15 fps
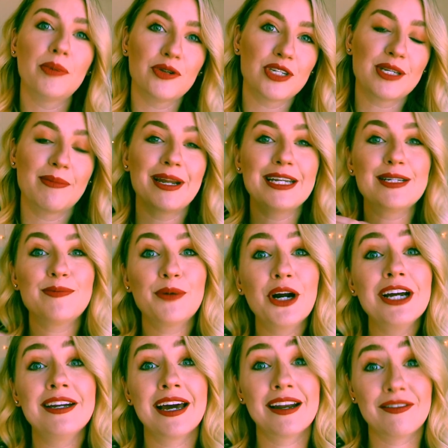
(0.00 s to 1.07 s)
pull somebody's brain
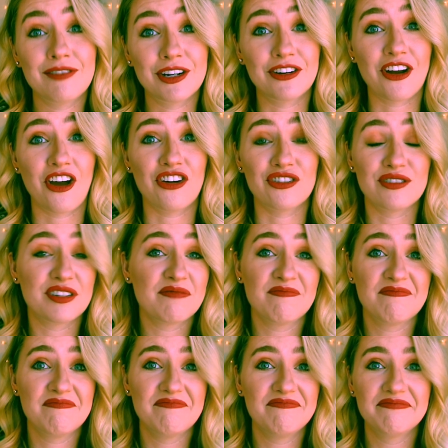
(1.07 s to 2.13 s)
out of their nose.
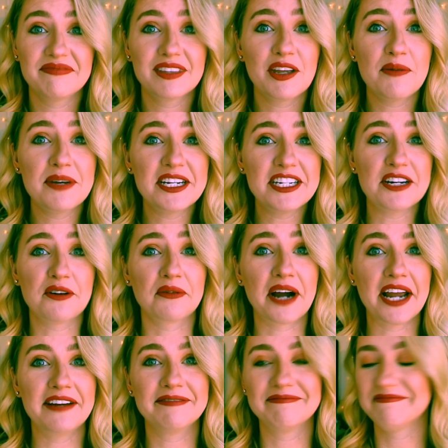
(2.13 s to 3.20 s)
No big deal,
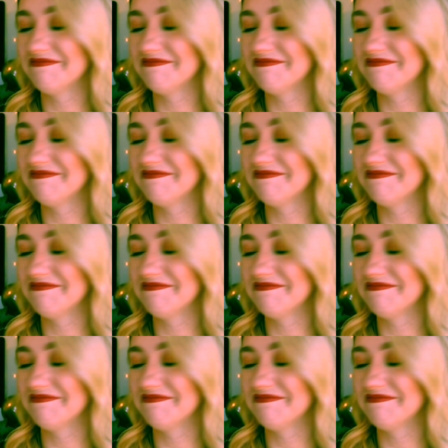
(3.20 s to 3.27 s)
right?